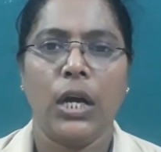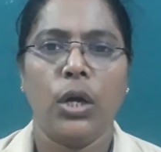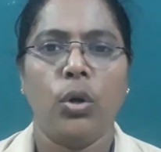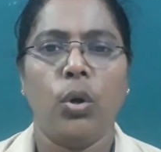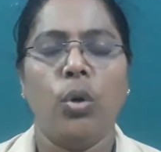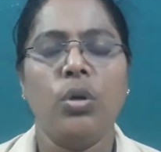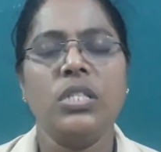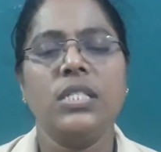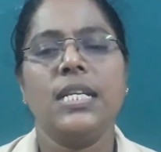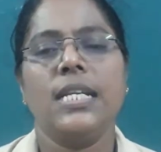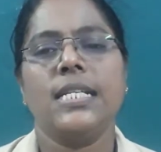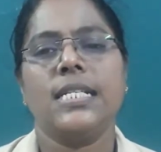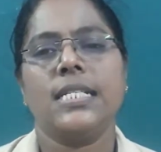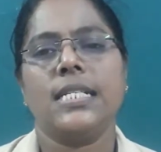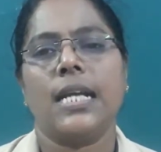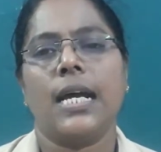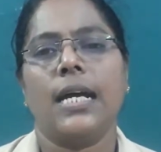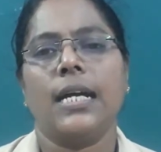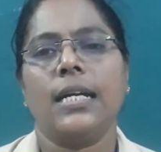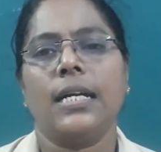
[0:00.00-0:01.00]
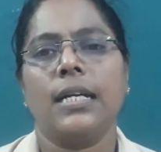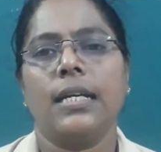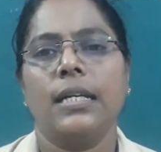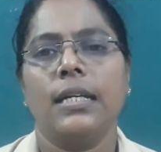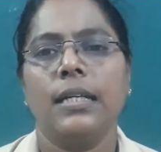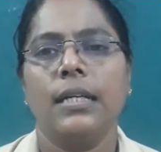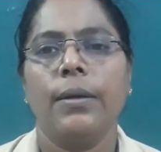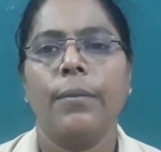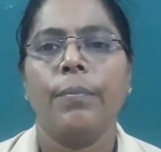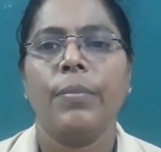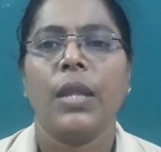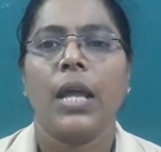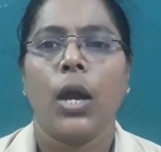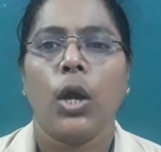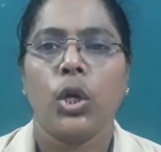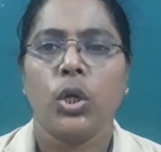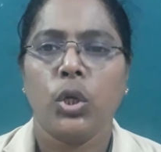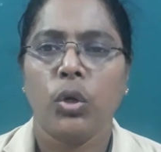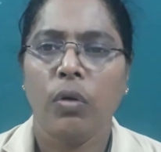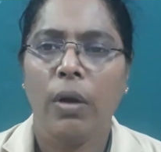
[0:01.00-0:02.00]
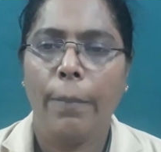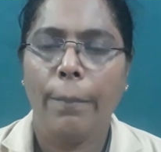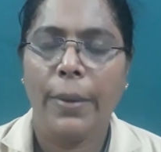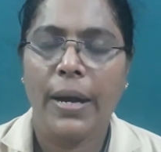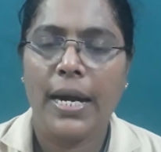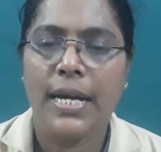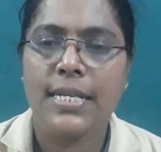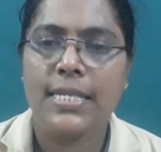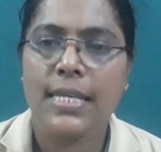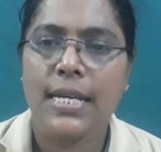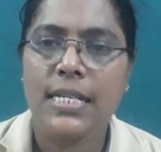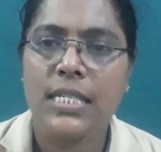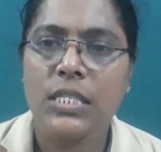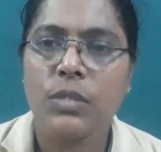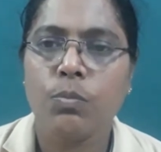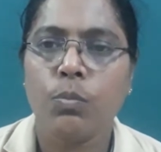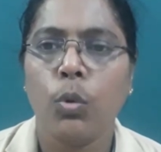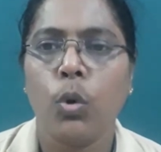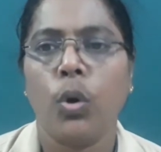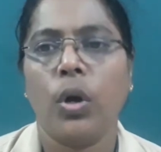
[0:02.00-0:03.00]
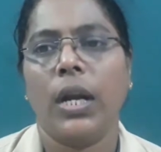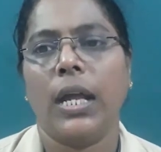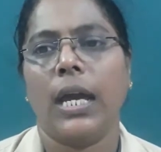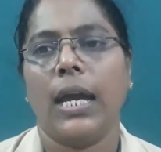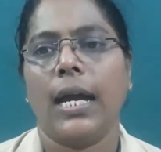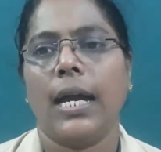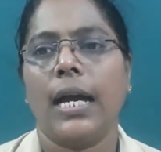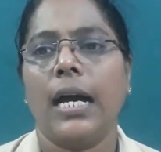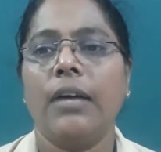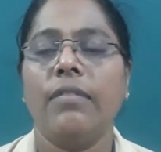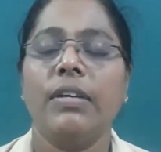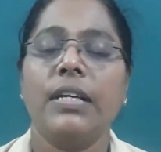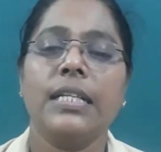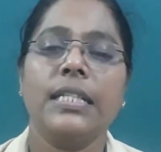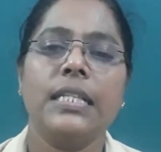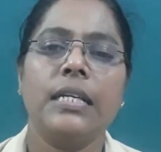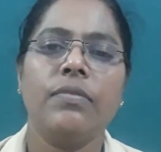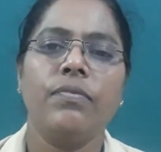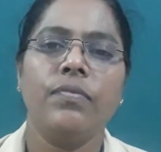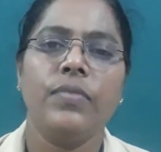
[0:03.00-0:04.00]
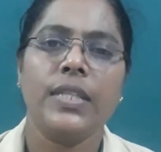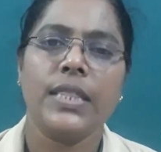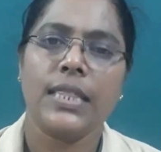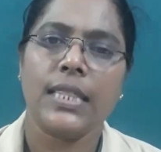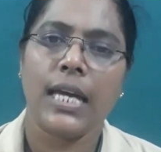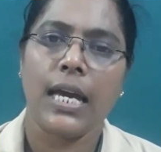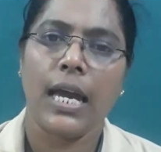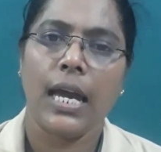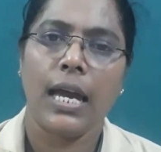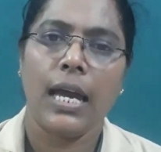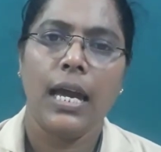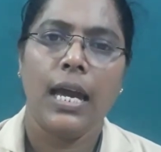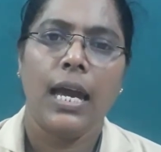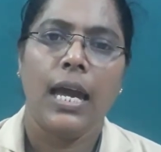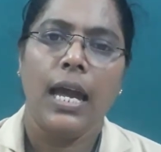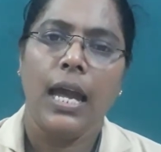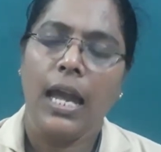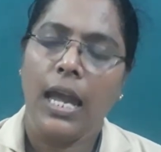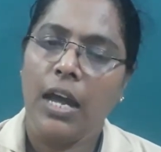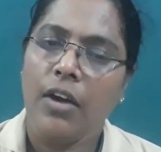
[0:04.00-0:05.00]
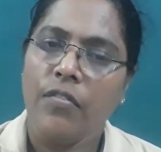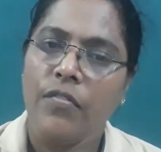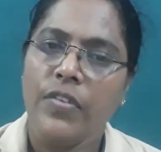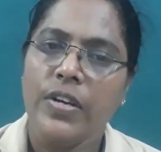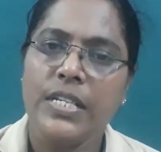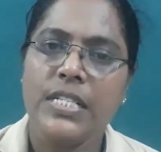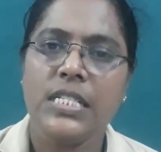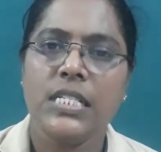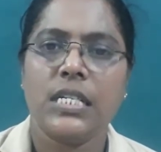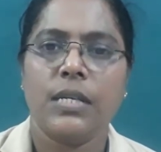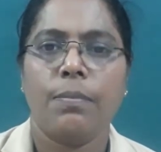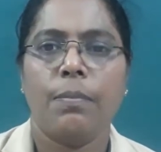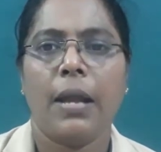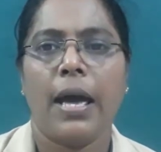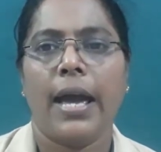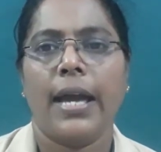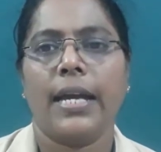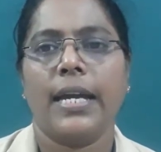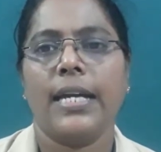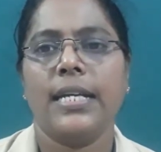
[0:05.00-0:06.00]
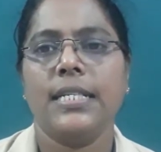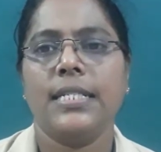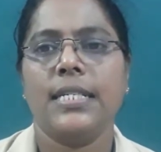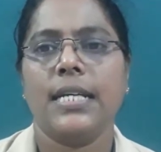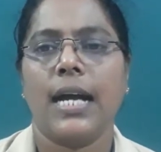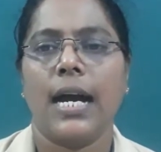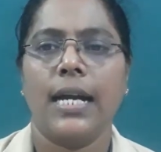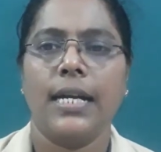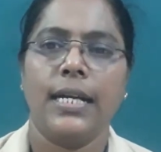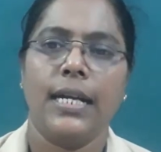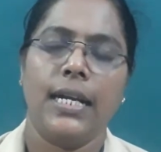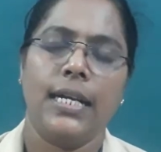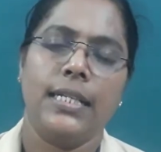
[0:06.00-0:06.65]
clothes stuck to a person's body. Cover them with a wet blanket until